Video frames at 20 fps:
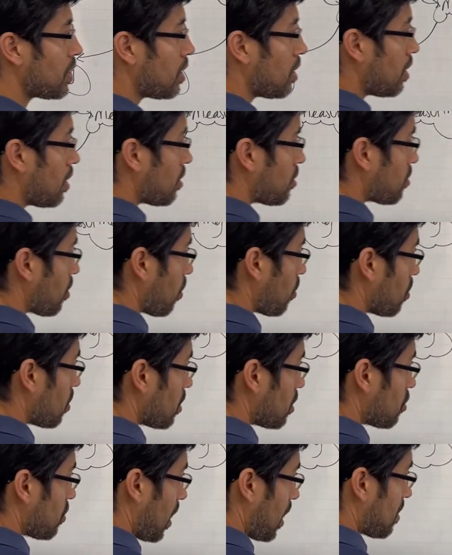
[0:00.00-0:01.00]
So
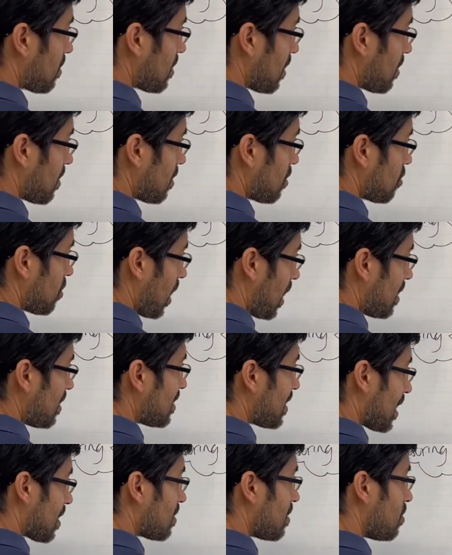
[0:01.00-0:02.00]

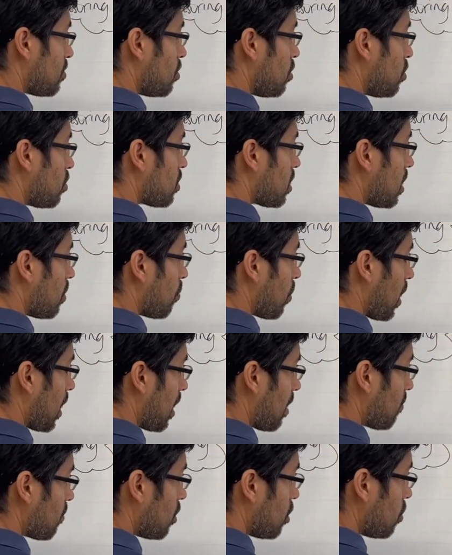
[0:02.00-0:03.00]
transects is usually
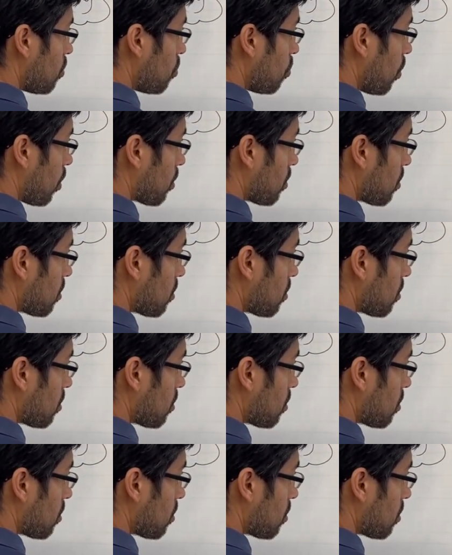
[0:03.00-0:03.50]
whenever you want